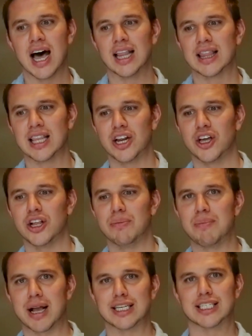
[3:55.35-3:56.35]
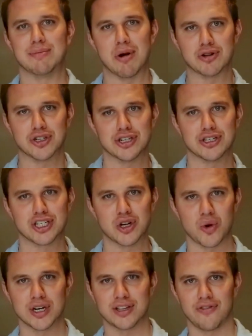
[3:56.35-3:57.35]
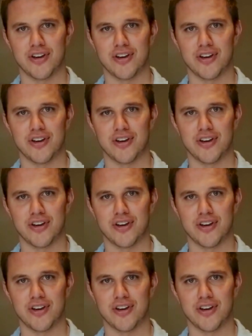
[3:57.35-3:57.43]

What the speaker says: a little mixed emotions towards the